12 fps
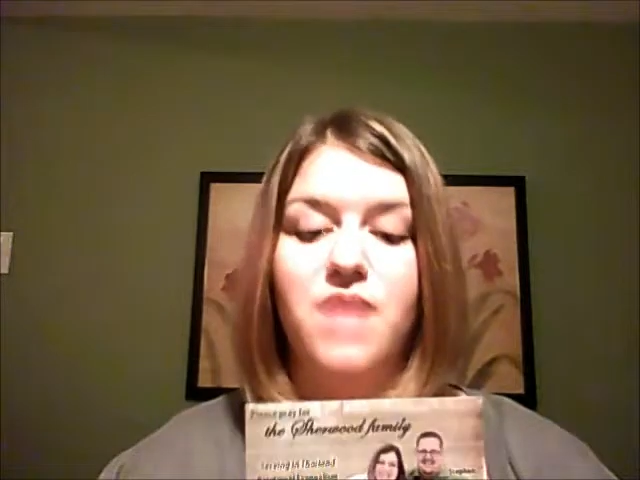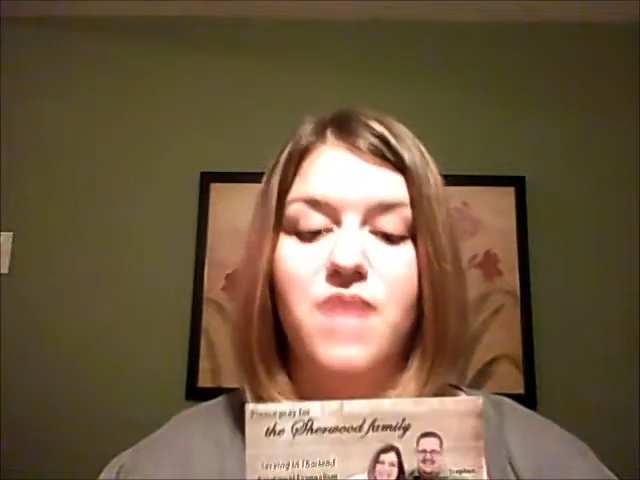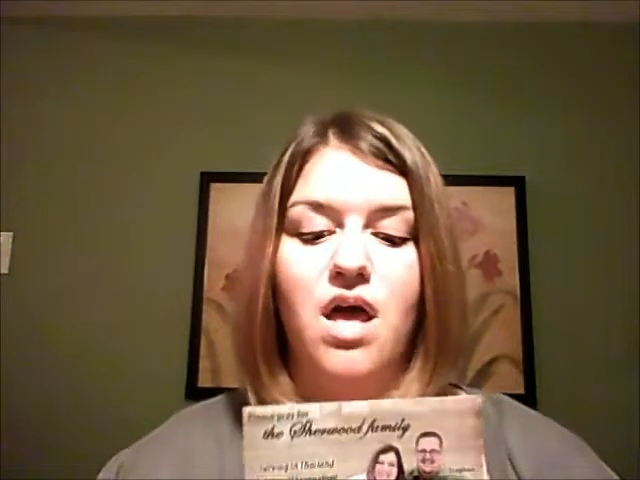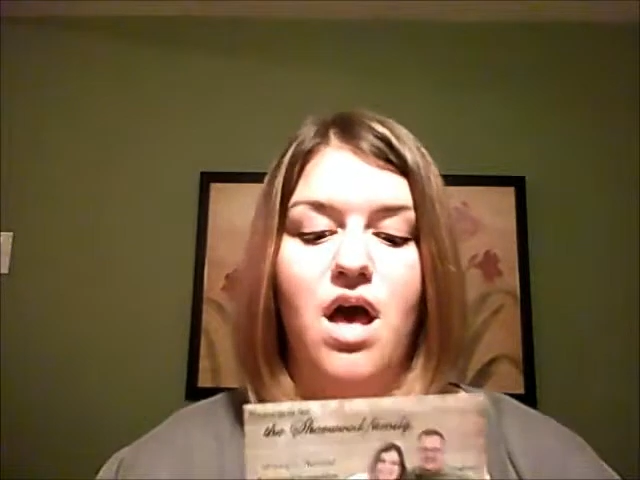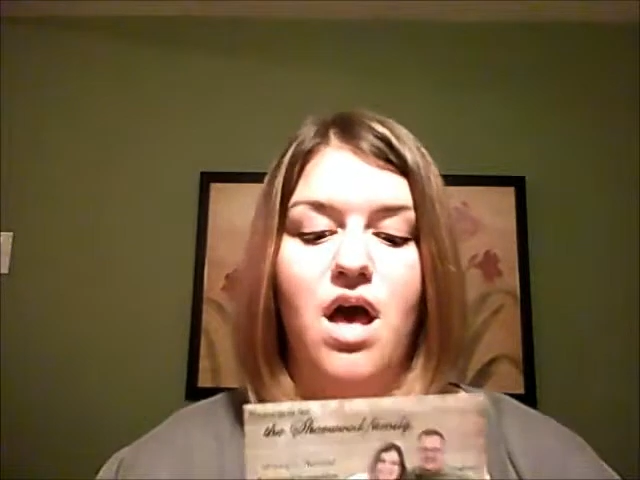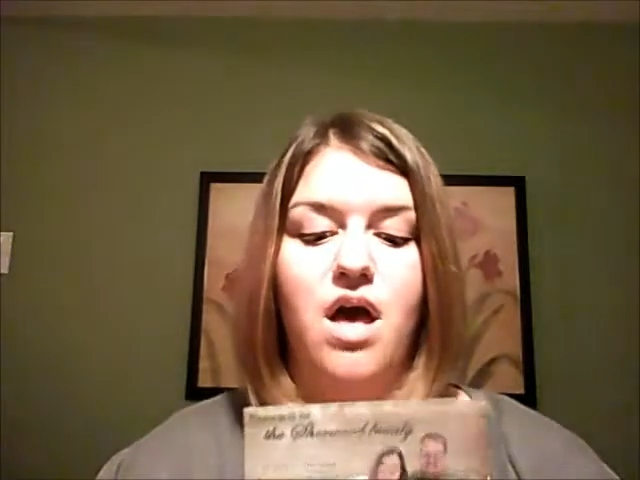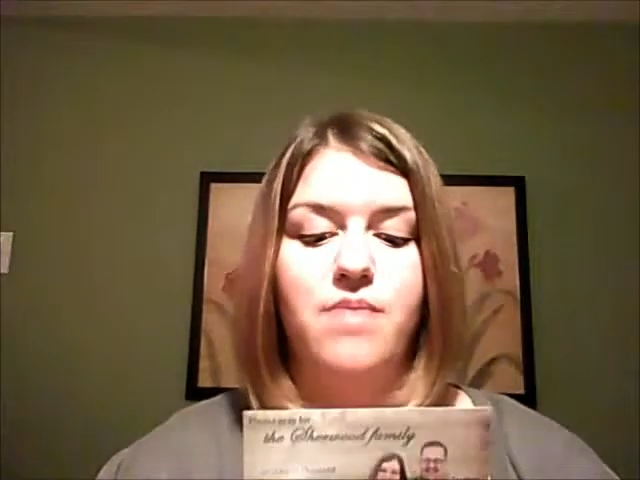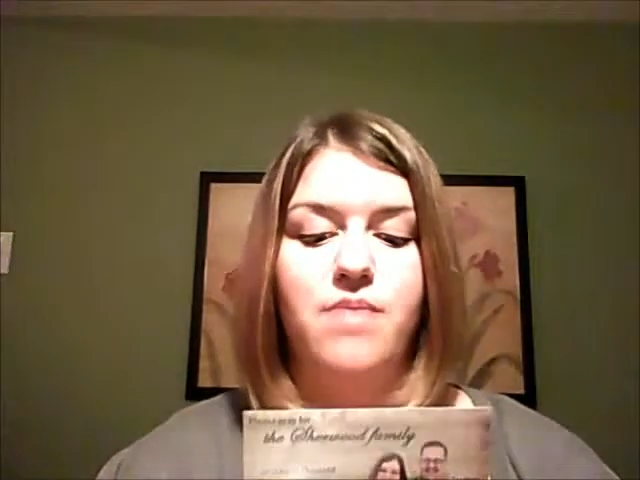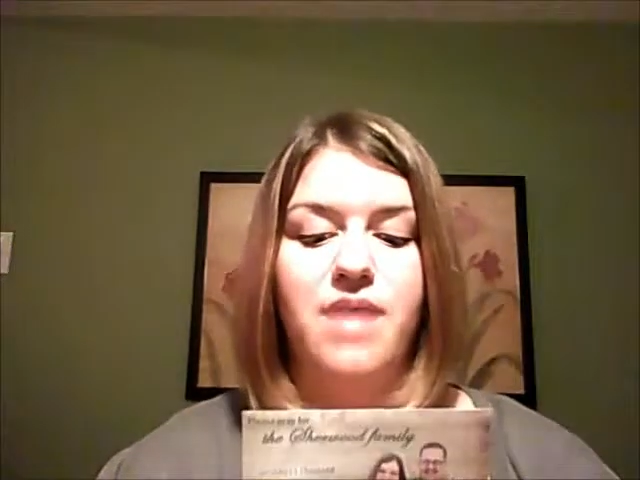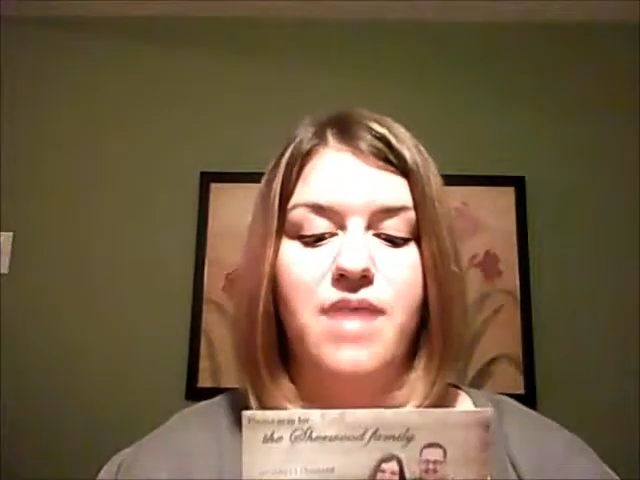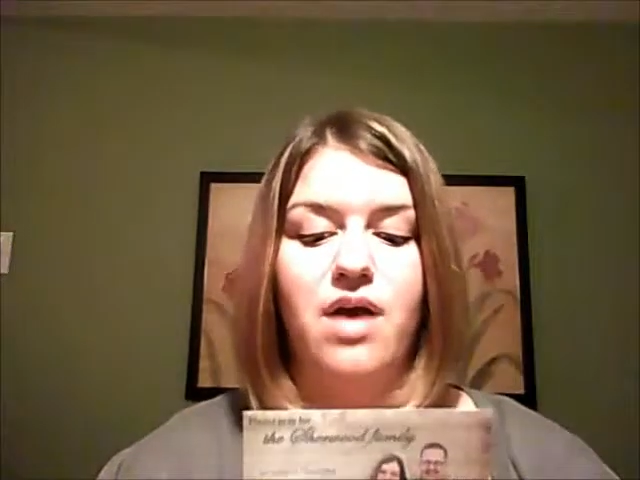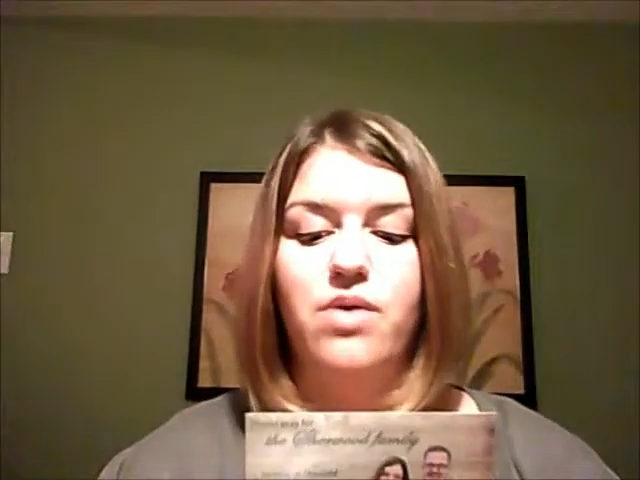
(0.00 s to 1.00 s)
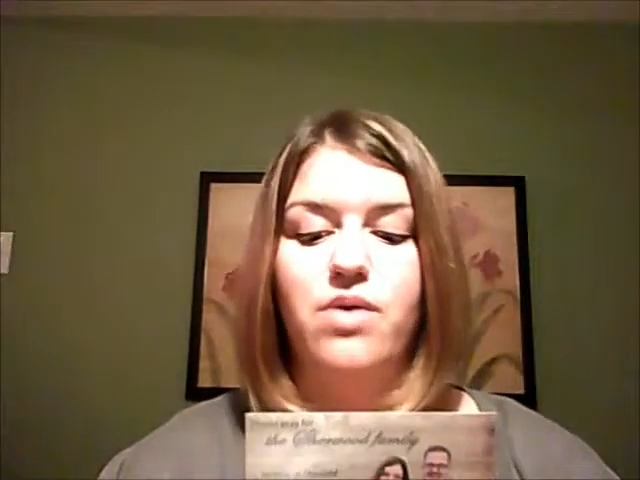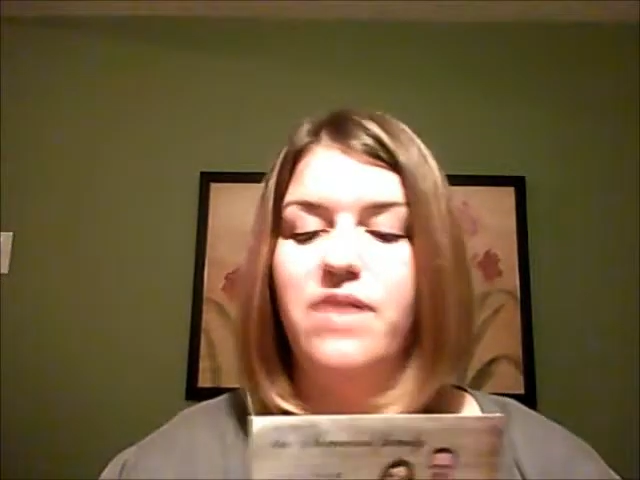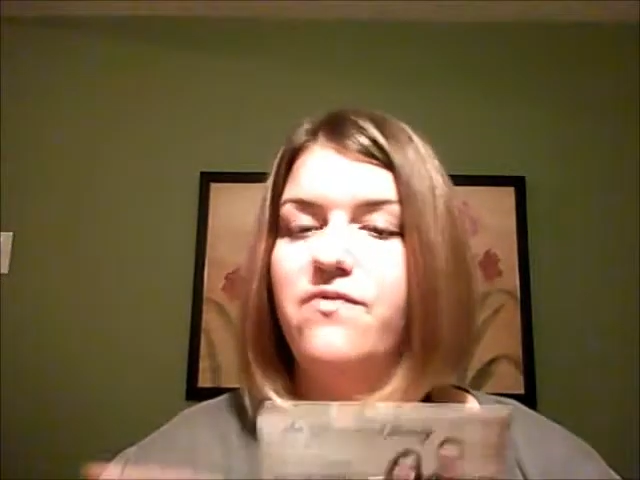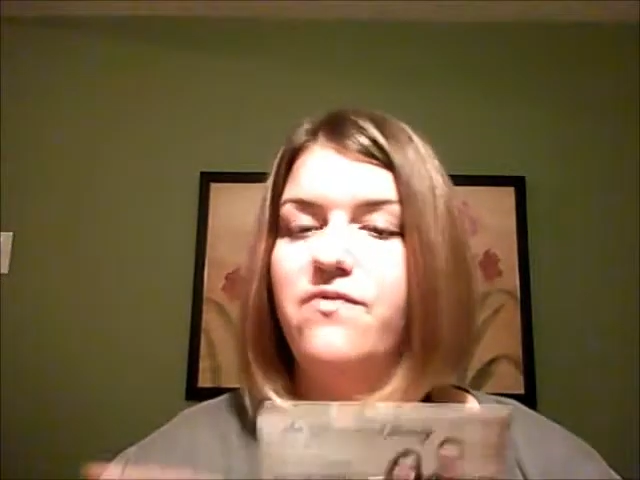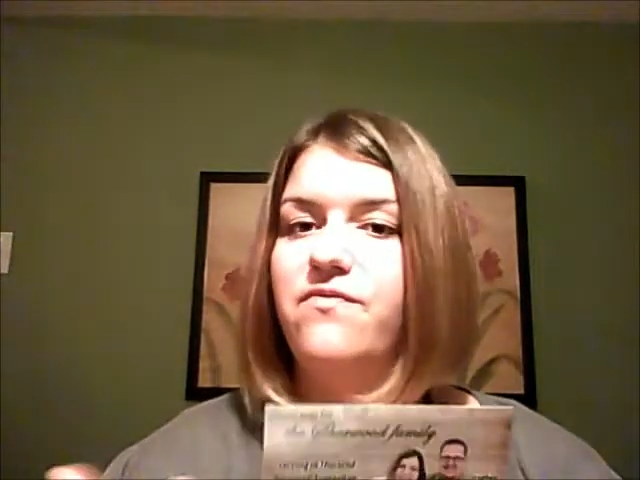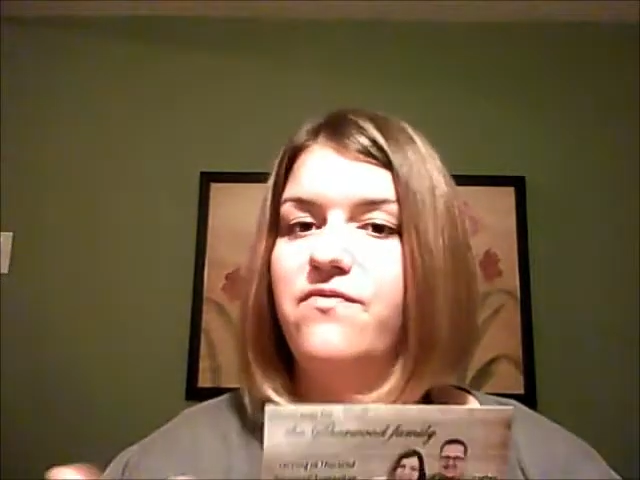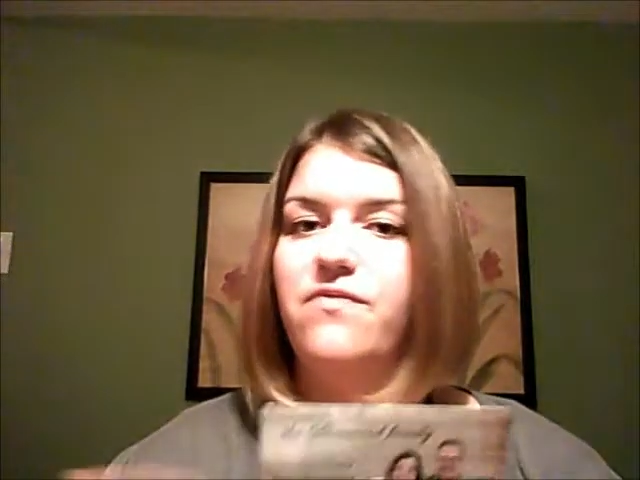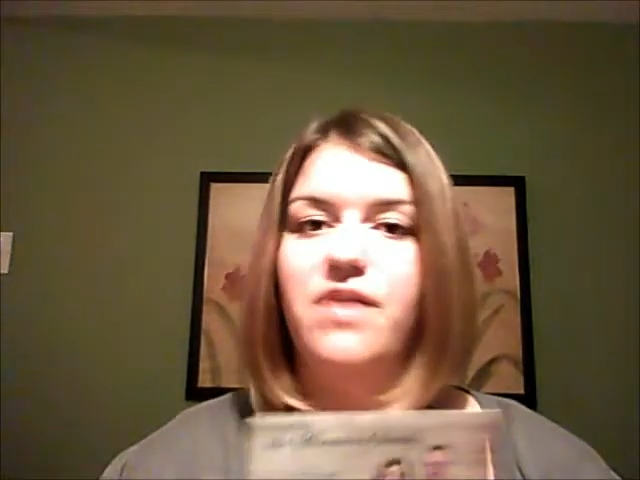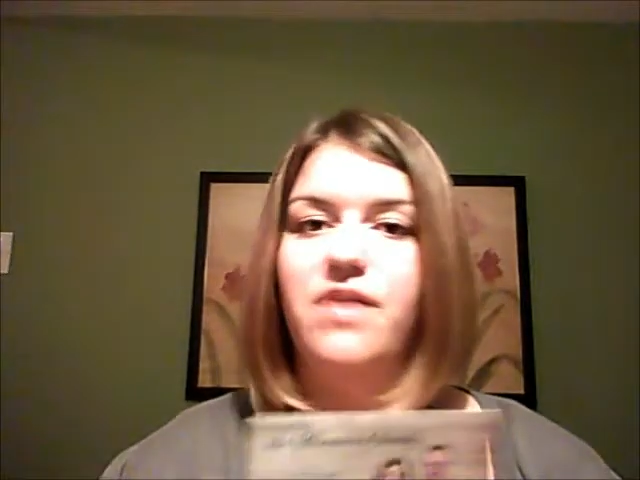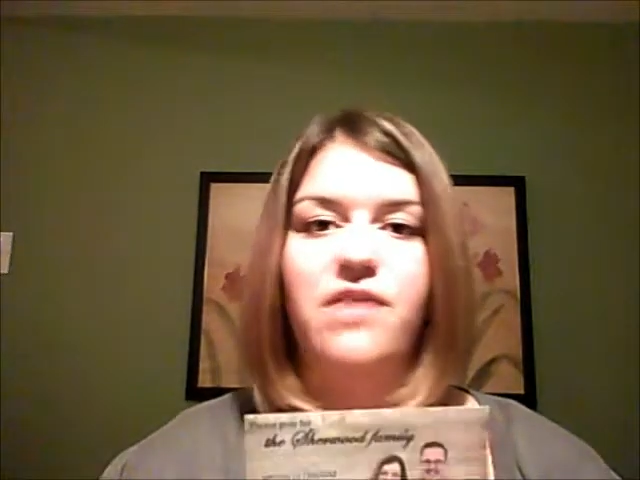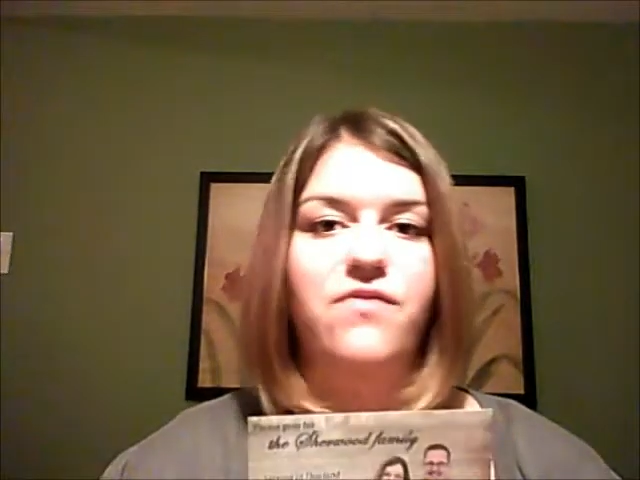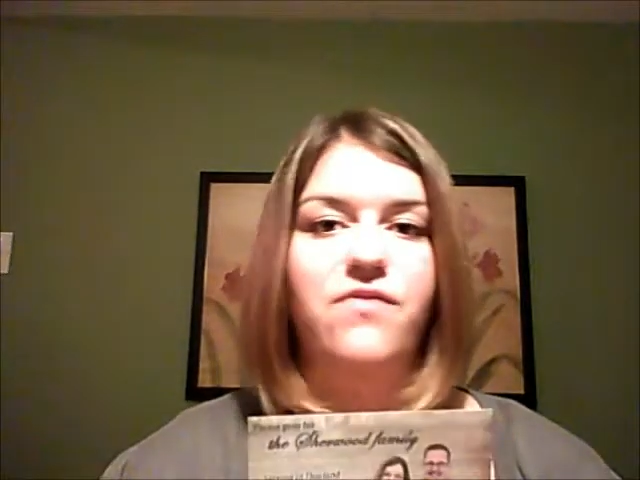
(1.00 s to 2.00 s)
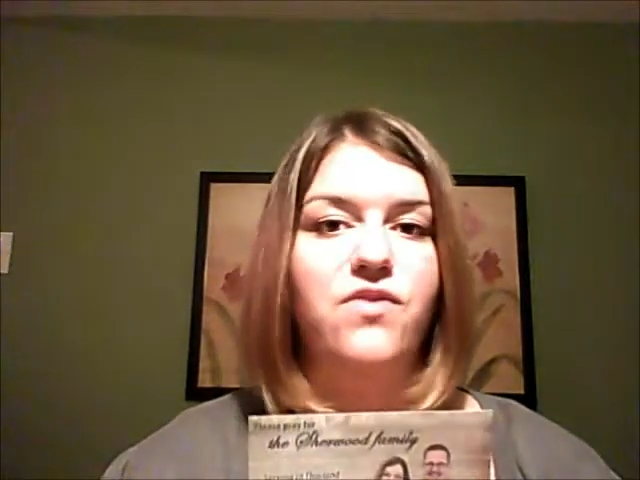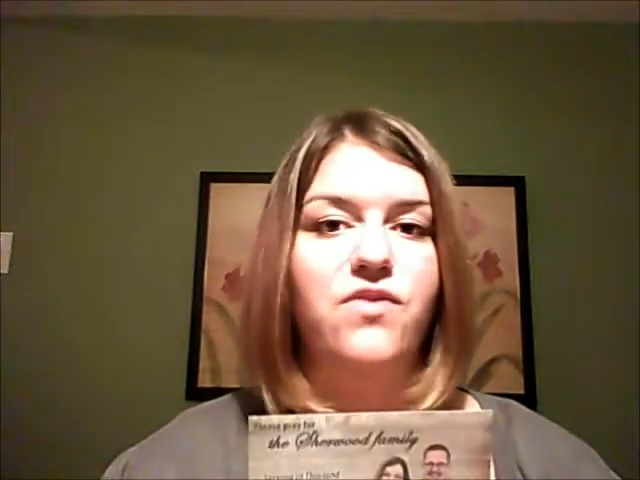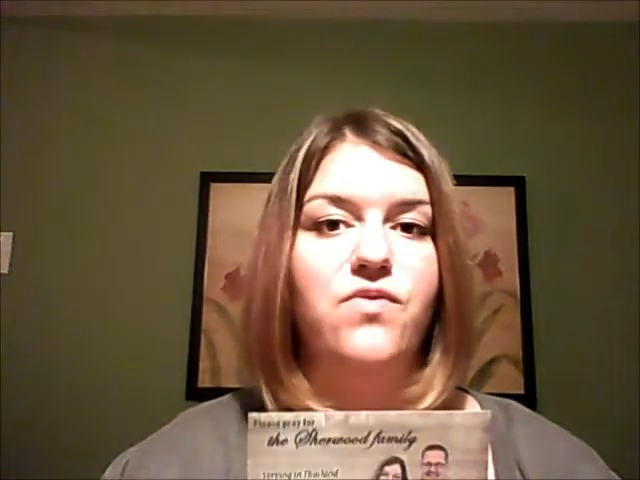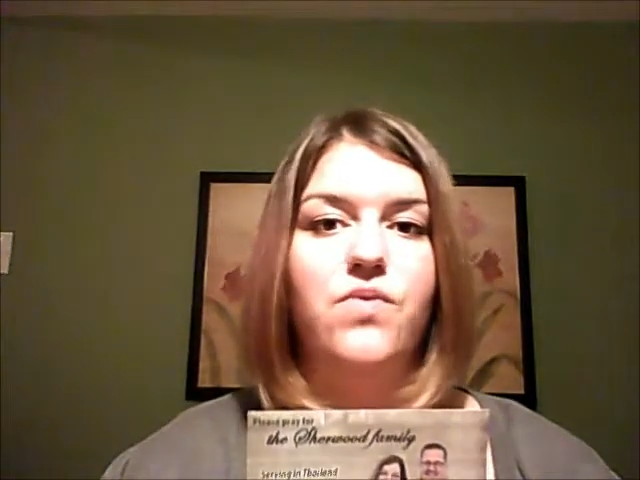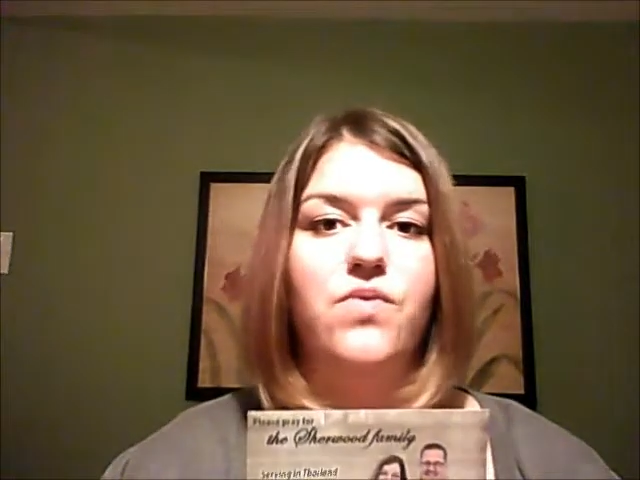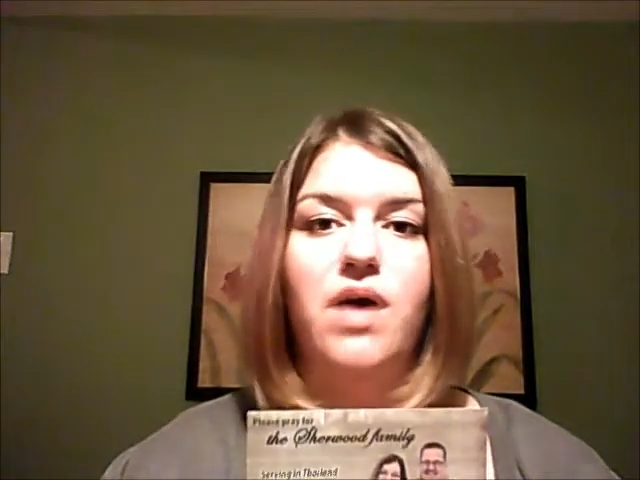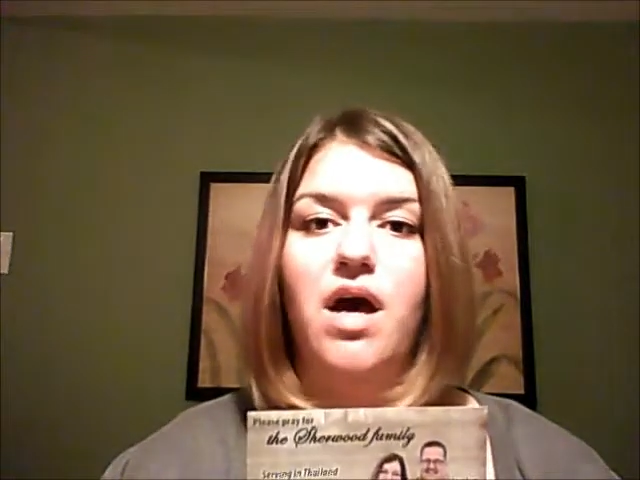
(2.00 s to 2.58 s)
Now, if you